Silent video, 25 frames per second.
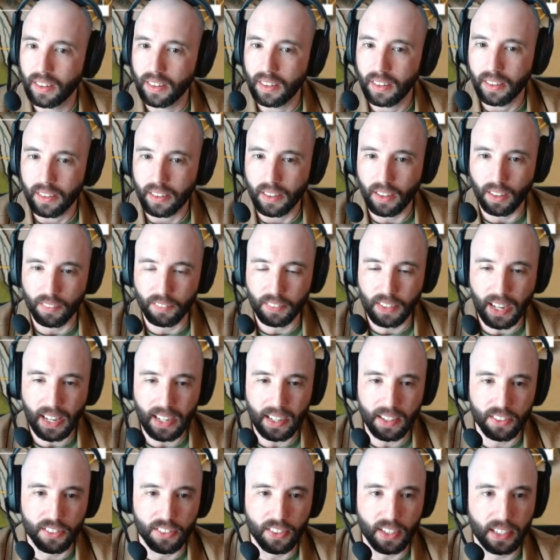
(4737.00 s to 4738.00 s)
Y'all, I'm
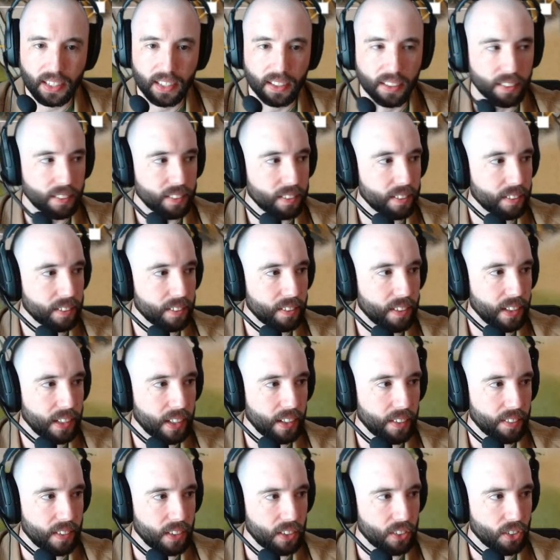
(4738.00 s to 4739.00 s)
kind of digging
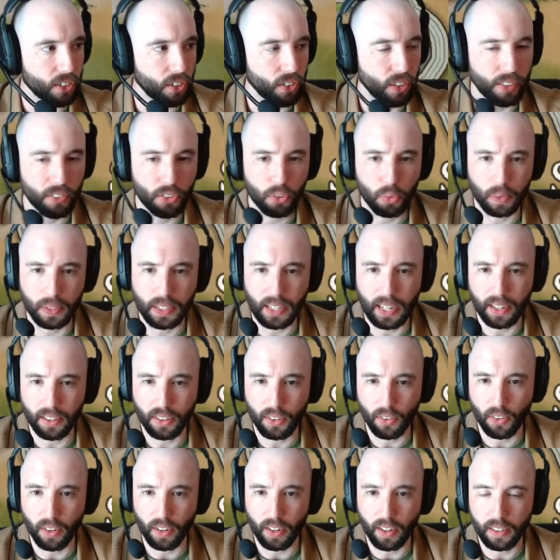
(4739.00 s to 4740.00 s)
these cliffs we got
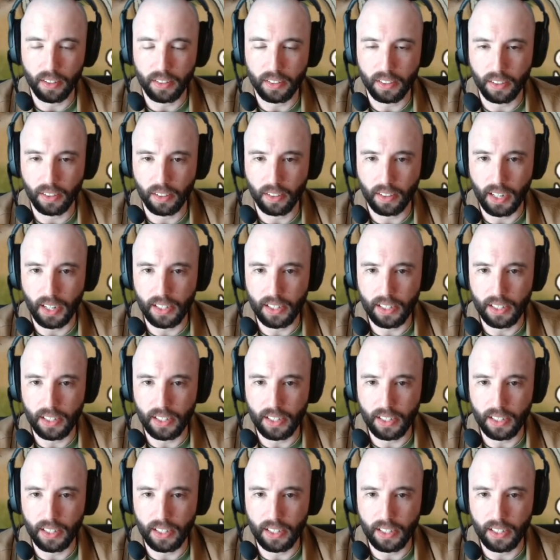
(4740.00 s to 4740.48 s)
going on here.